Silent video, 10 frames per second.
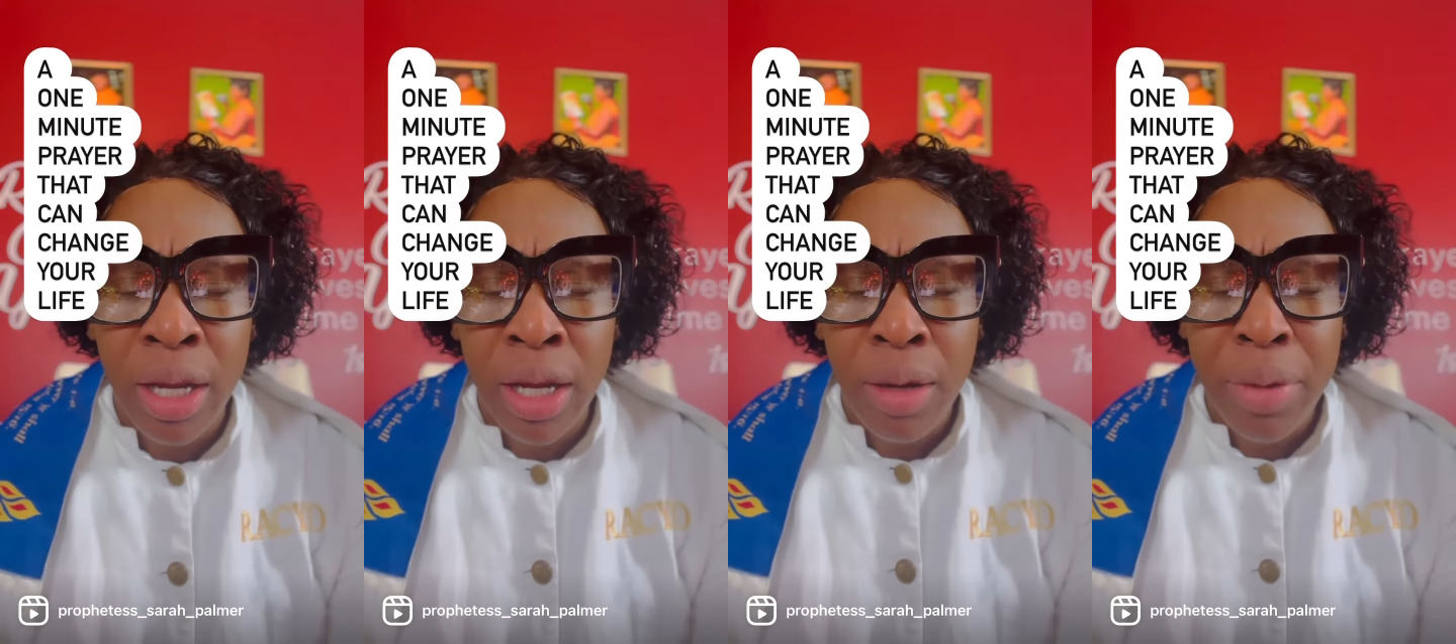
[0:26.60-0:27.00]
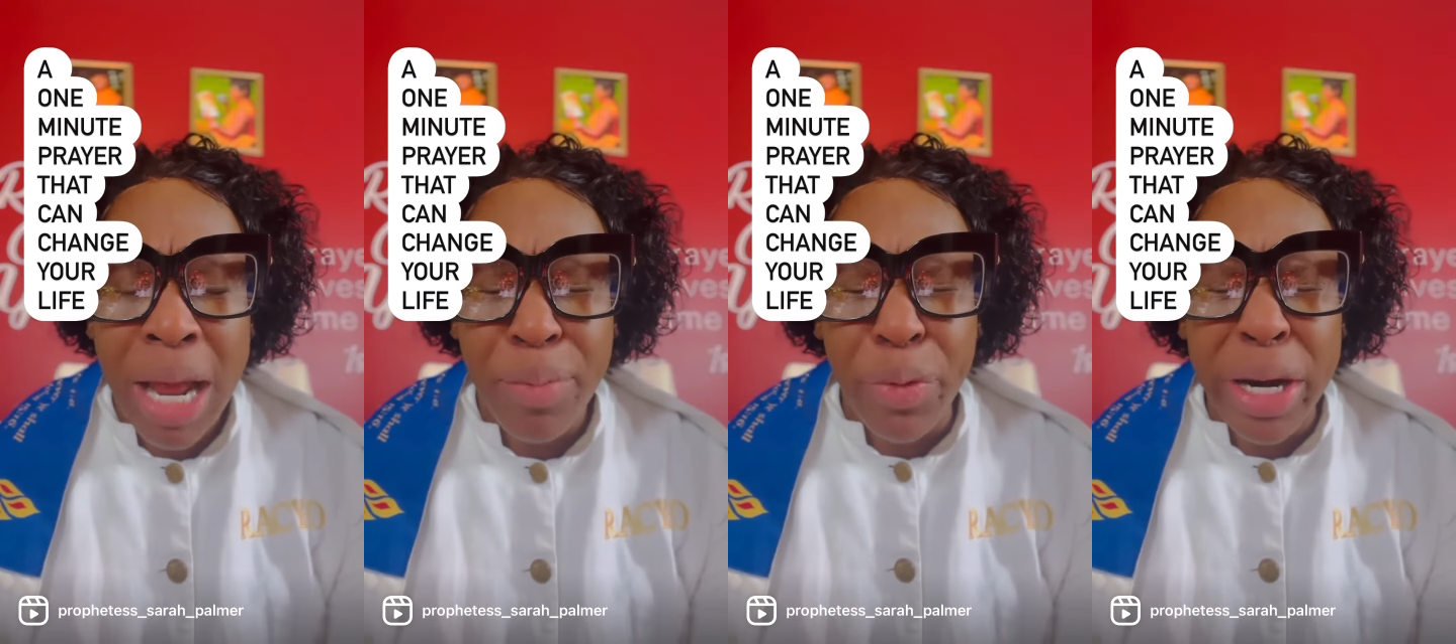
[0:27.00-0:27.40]
But
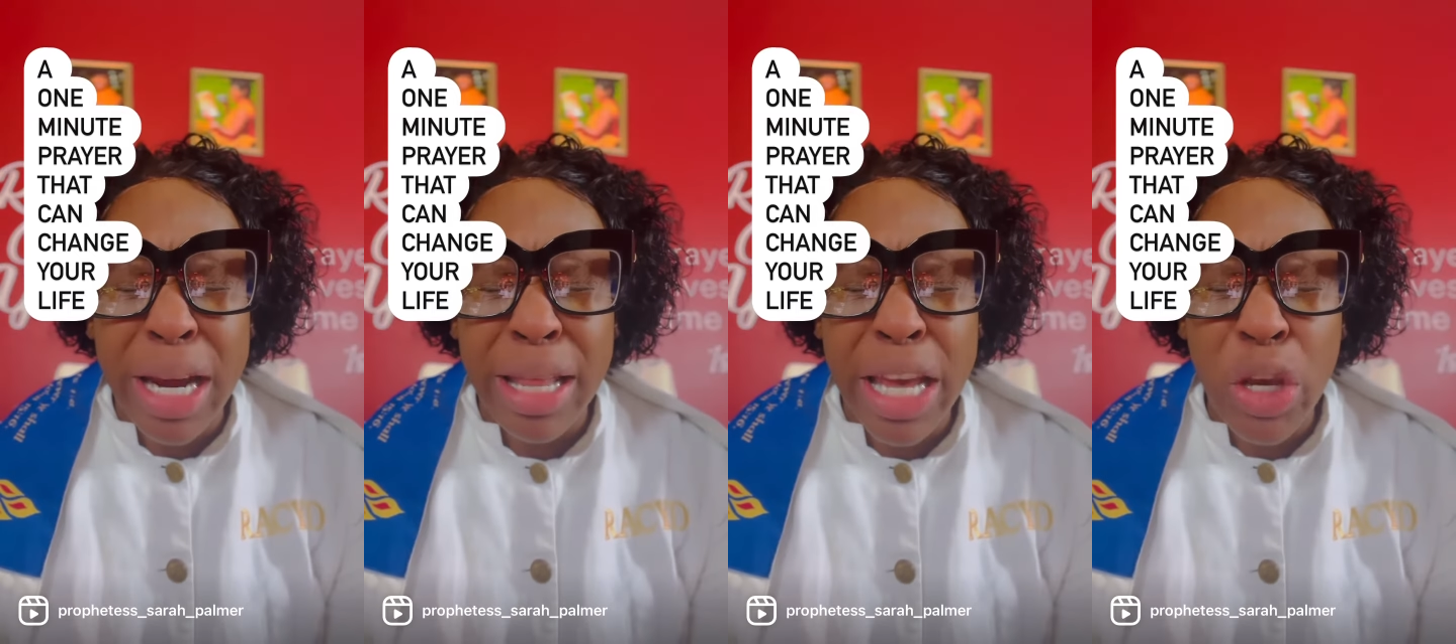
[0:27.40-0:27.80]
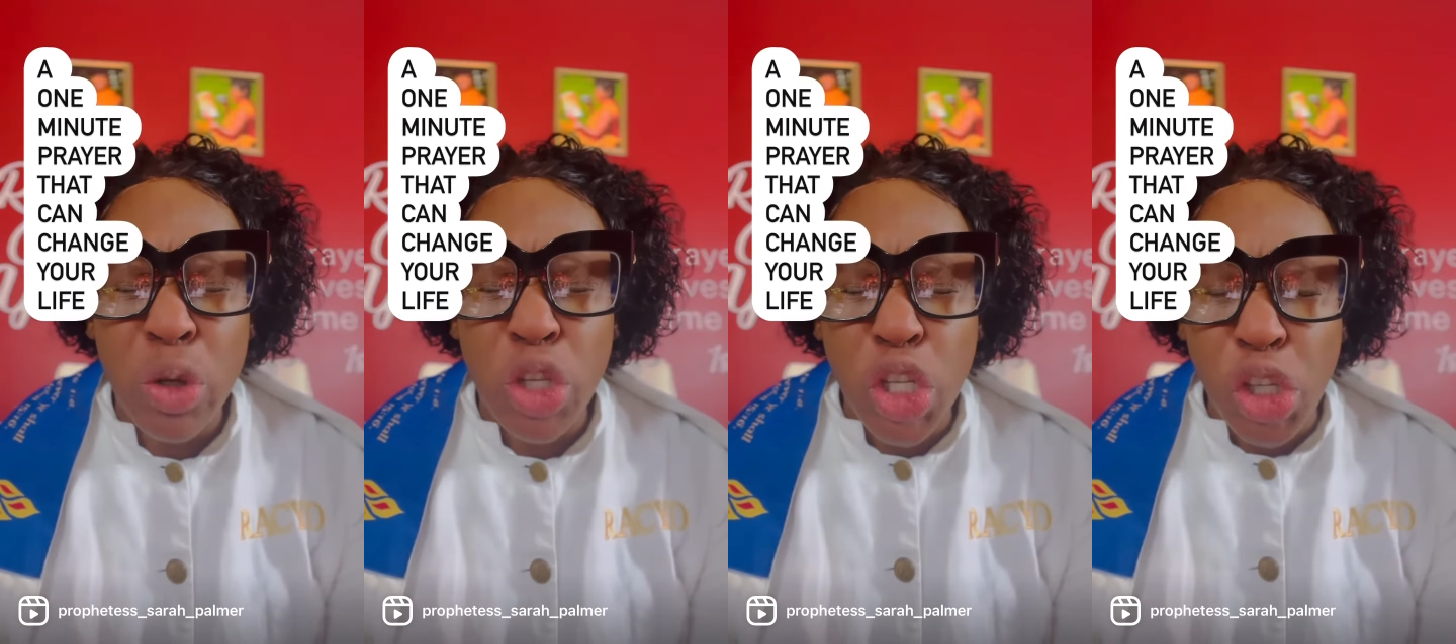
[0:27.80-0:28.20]
I pray, God, that you
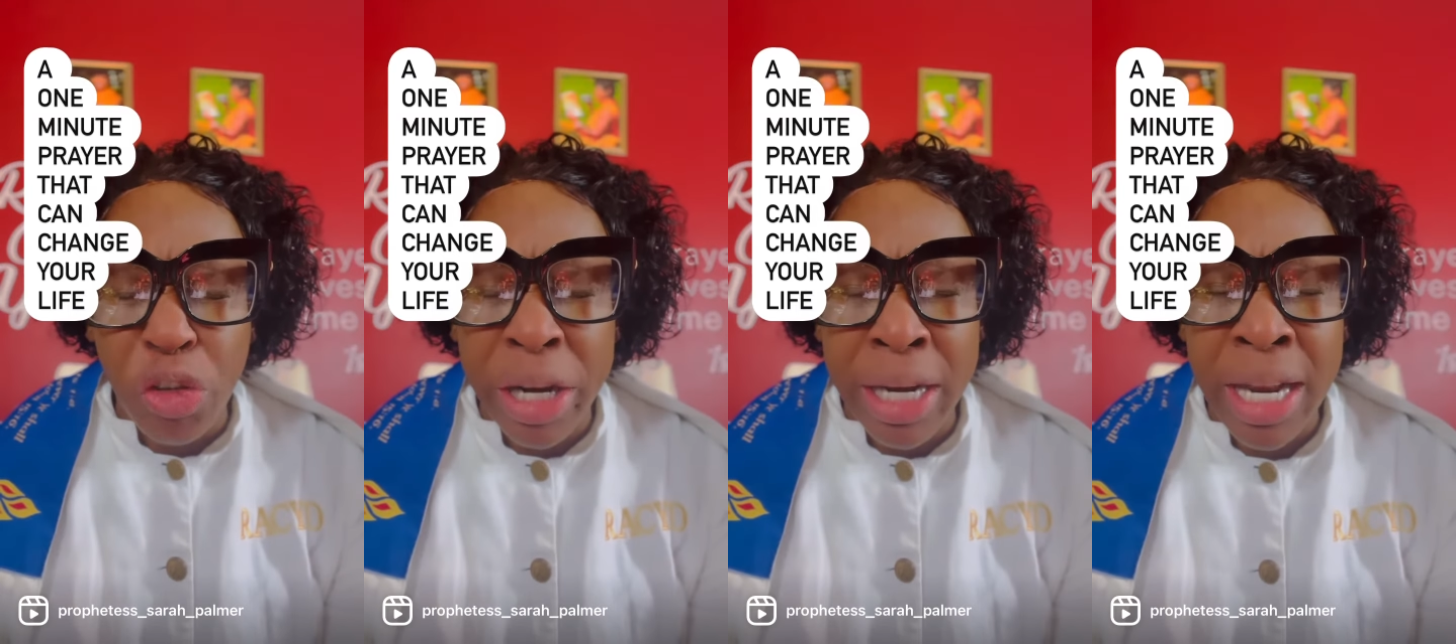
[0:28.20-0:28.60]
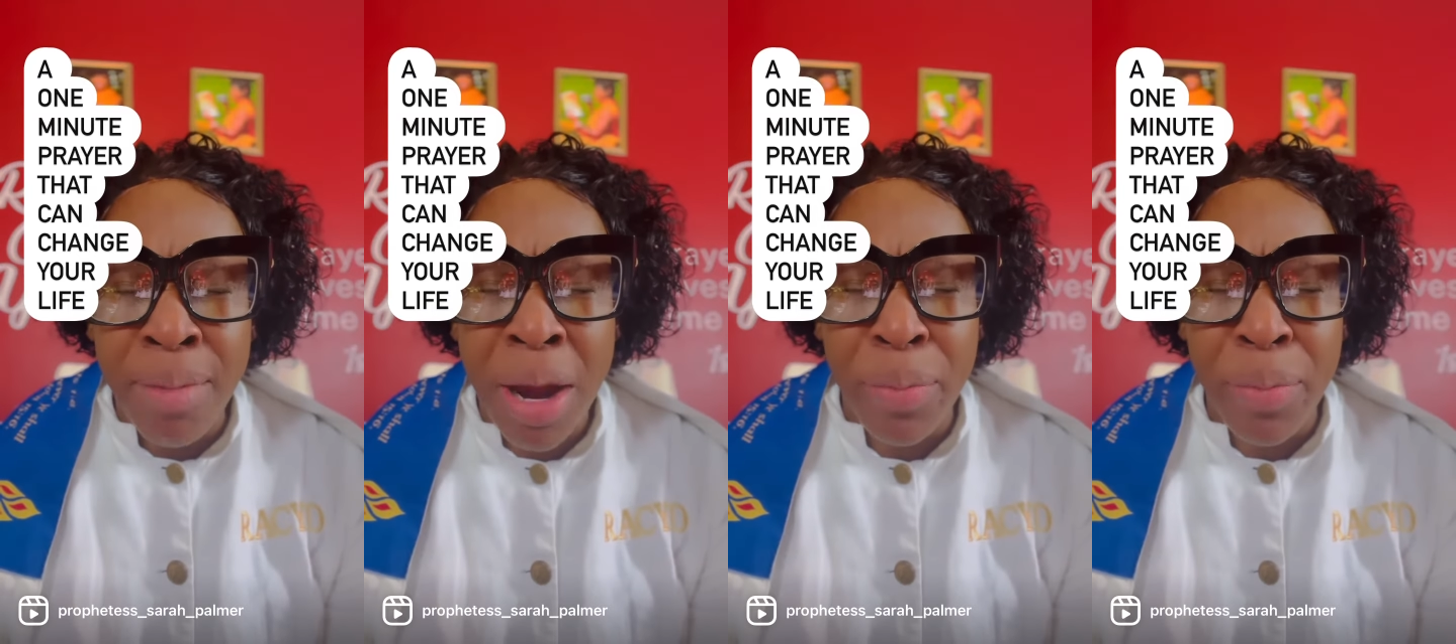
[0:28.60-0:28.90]
strengthen them.